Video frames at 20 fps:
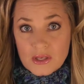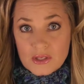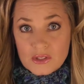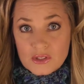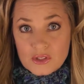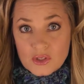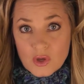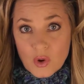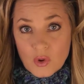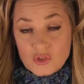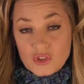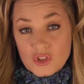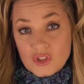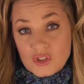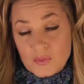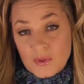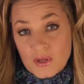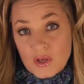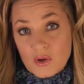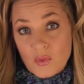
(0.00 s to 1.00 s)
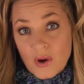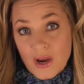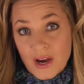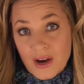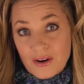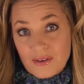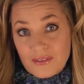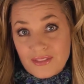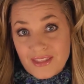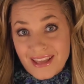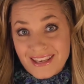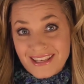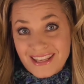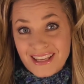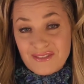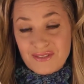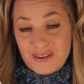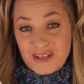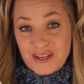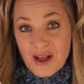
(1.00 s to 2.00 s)
So just be aware that
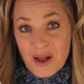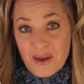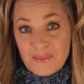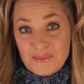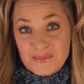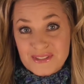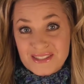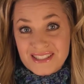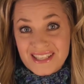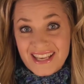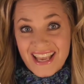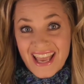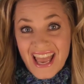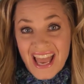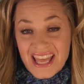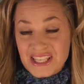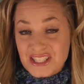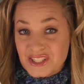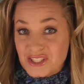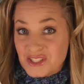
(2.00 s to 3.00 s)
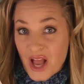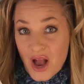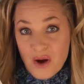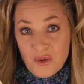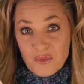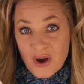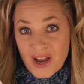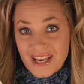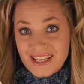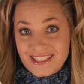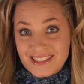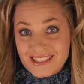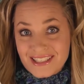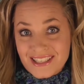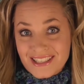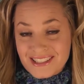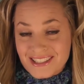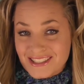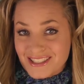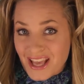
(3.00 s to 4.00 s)
if it comes and it's not white,
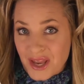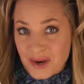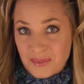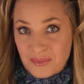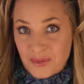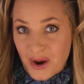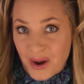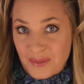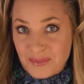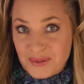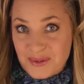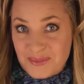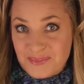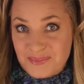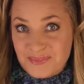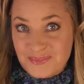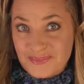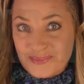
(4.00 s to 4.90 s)
it's not a problem.